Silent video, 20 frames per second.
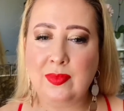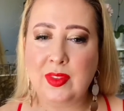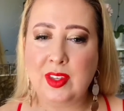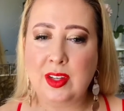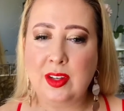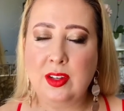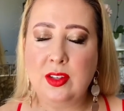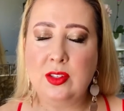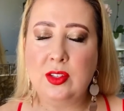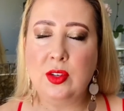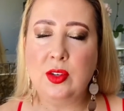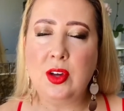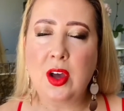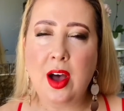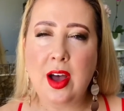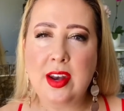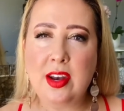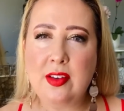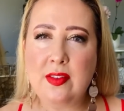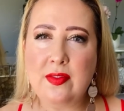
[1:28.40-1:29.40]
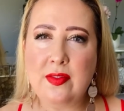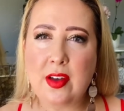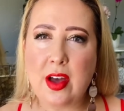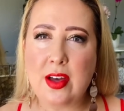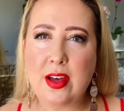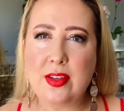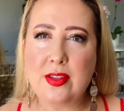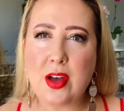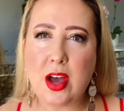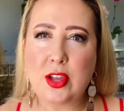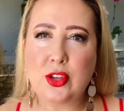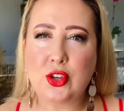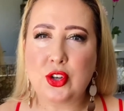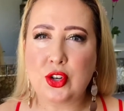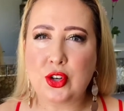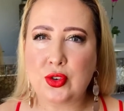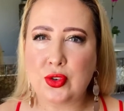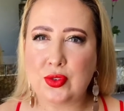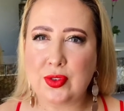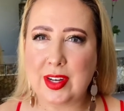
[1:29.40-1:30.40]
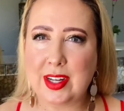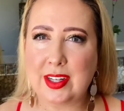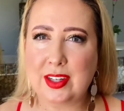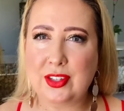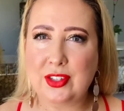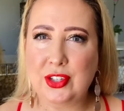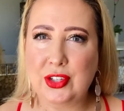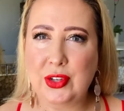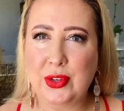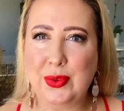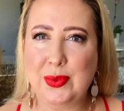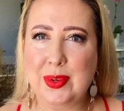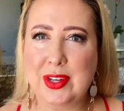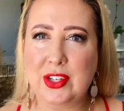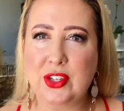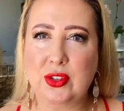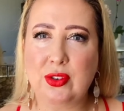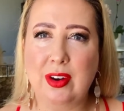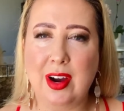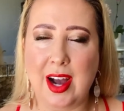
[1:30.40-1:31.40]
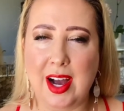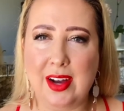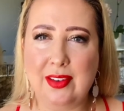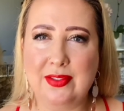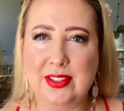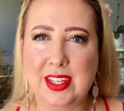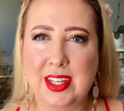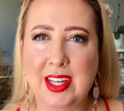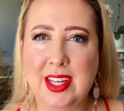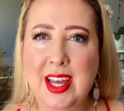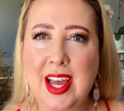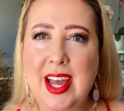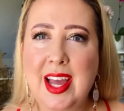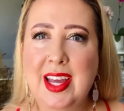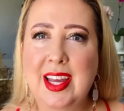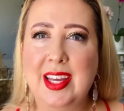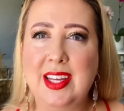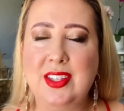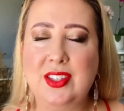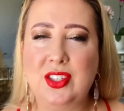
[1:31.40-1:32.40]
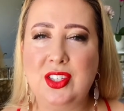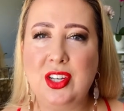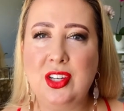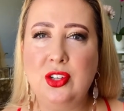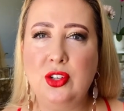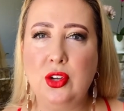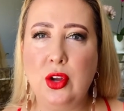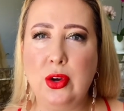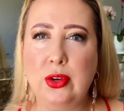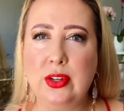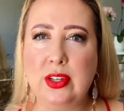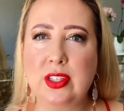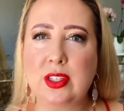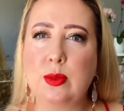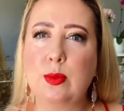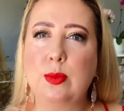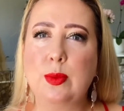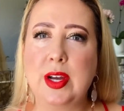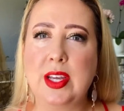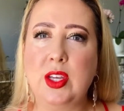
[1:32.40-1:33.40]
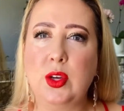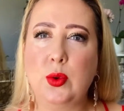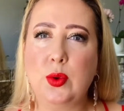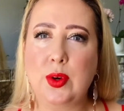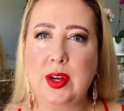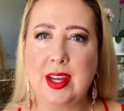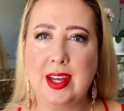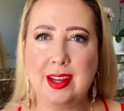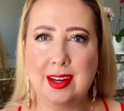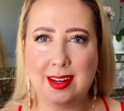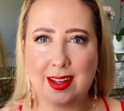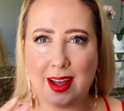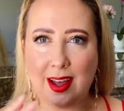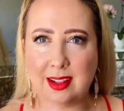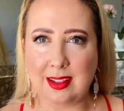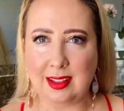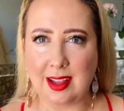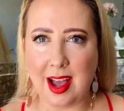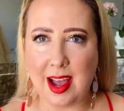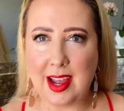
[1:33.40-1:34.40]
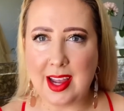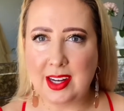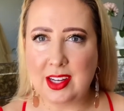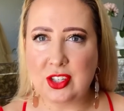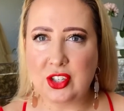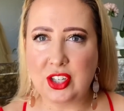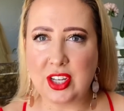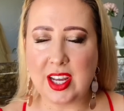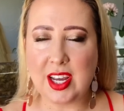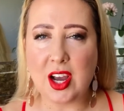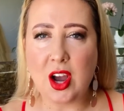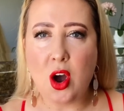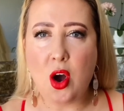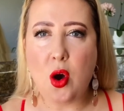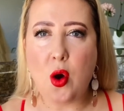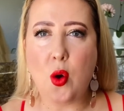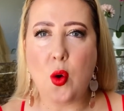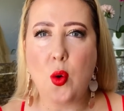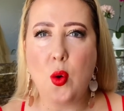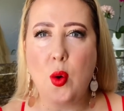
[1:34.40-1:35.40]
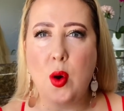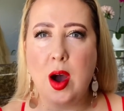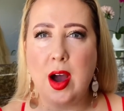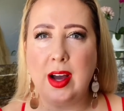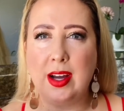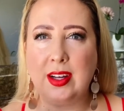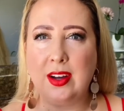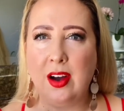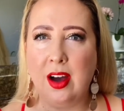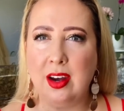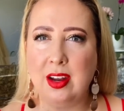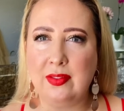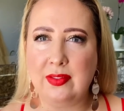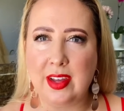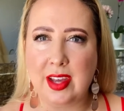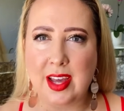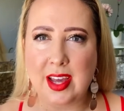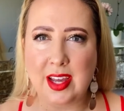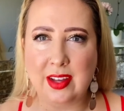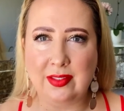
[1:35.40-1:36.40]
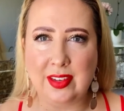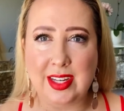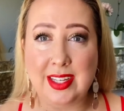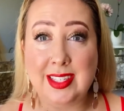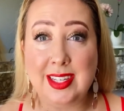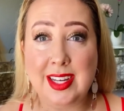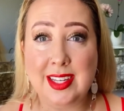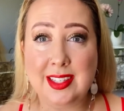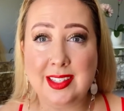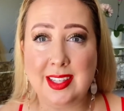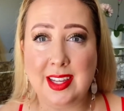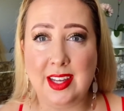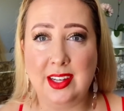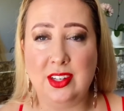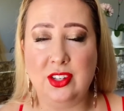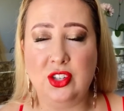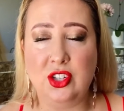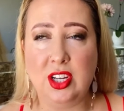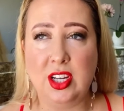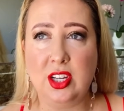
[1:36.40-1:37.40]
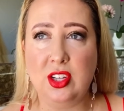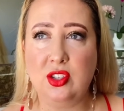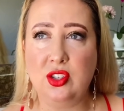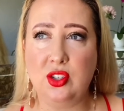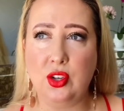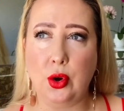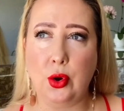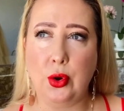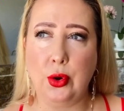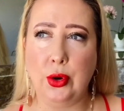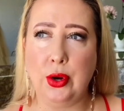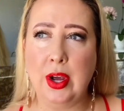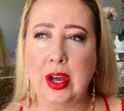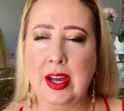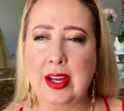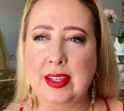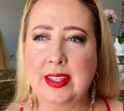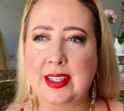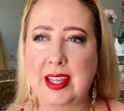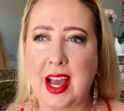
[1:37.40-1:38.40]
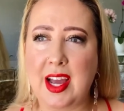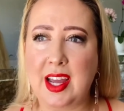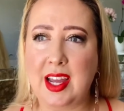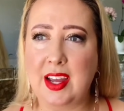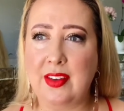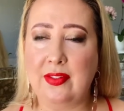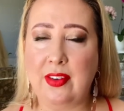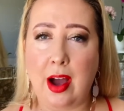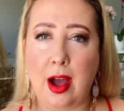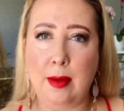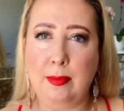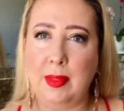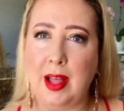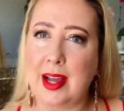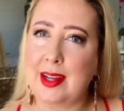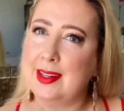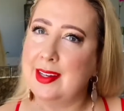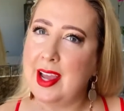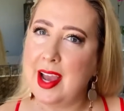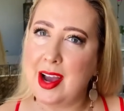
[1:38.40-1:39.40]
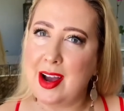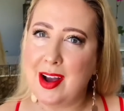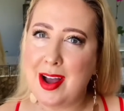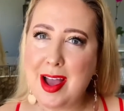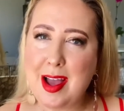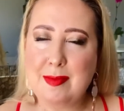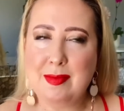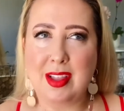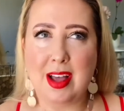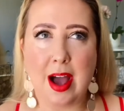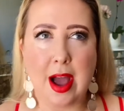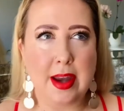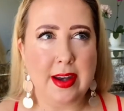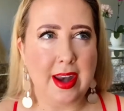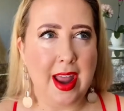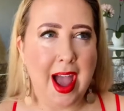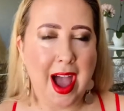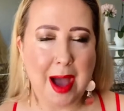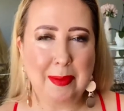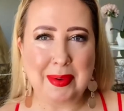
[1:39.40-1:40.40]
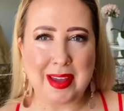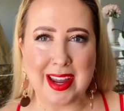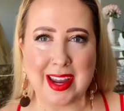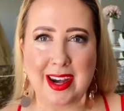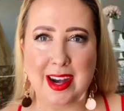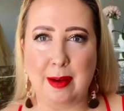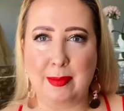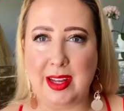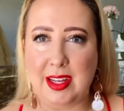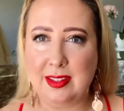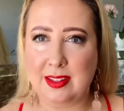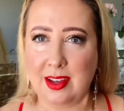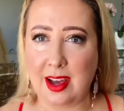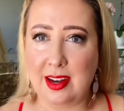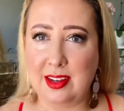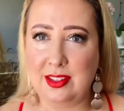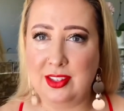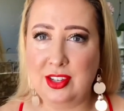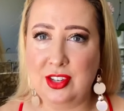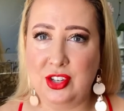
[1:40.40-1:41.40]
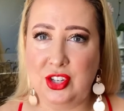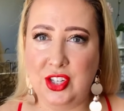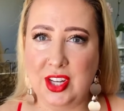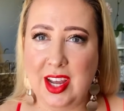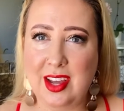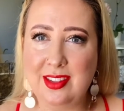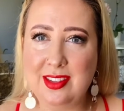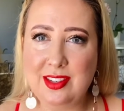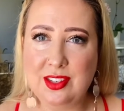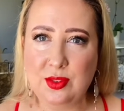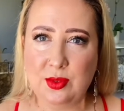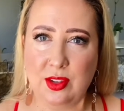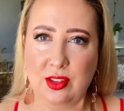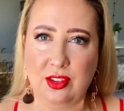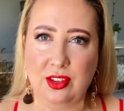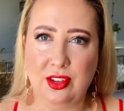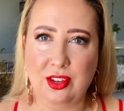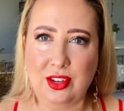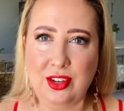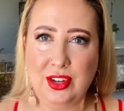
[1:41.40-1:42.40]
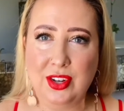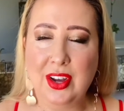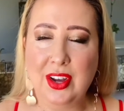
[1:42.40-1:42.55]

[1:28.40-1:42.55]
So kind of a trick to wish crafting is to notice when you're in a light energy or a kind of a heavy, dense energy. So say if I'm like, now I'm light and happy and I'm excited to share this with you,